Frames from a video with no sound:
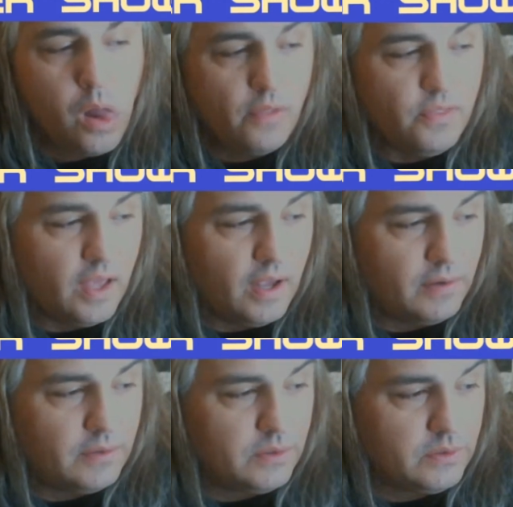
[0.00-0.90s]
that
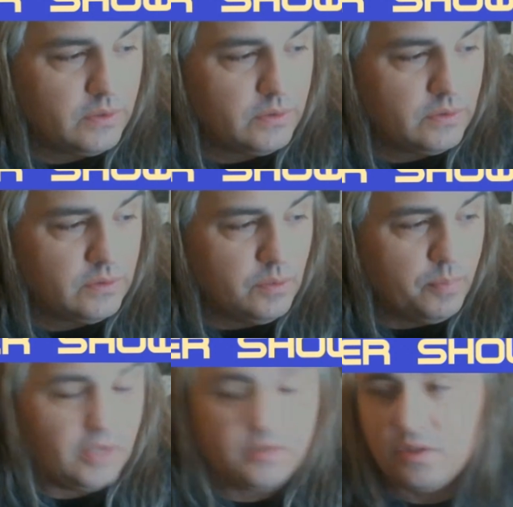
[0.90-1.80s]
you
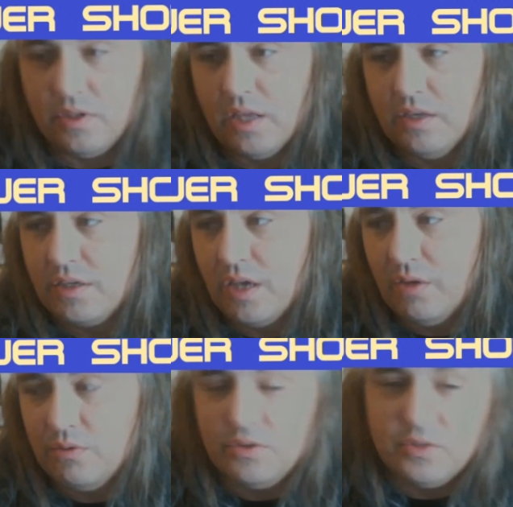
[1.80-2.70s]
basically get an account,
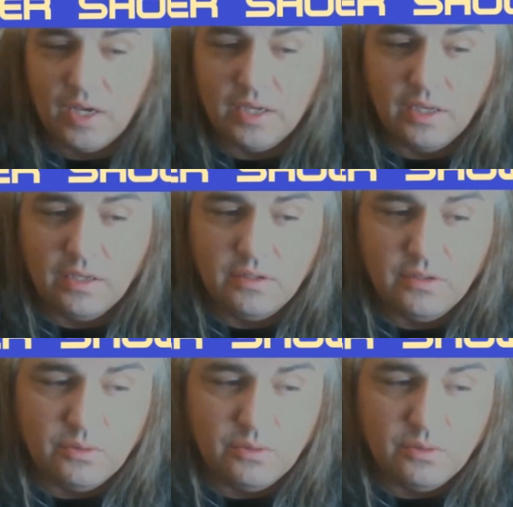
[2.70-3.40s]
you sign in, and